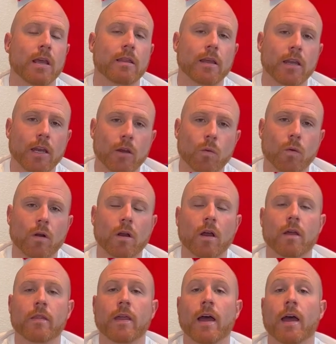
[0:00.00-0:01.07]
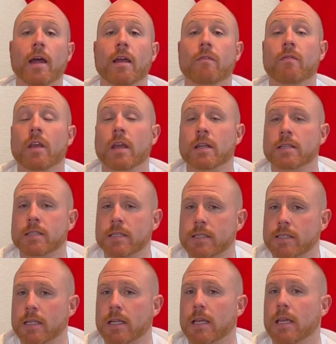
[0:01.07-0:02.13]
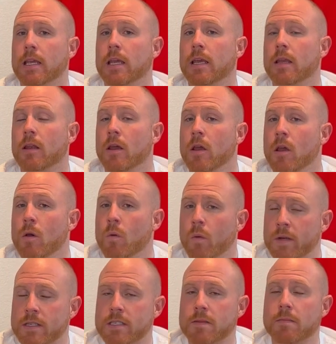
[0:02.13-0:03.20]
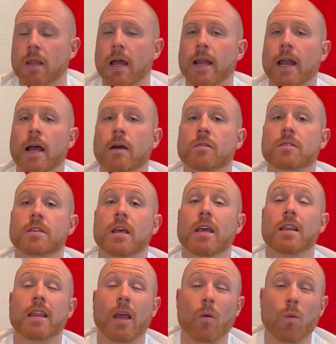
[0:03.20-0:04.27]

They need to work on that. If they consistently can win some lineouts, they